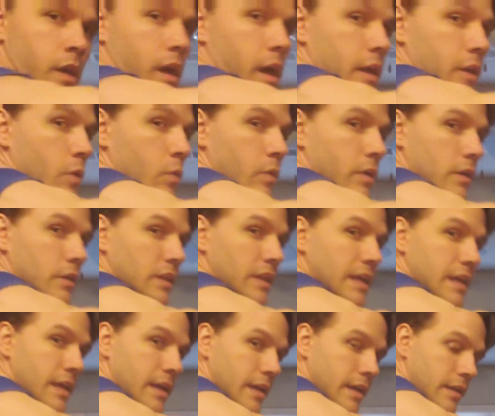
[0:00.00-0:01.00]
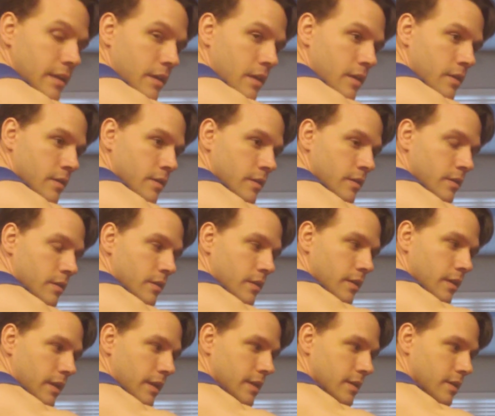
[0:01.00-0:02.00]
I don't want to lean
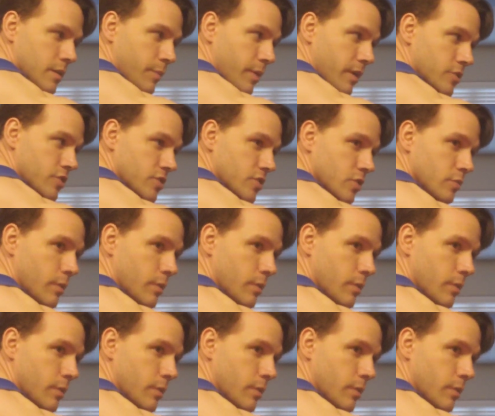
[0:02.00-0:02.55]
into the punch too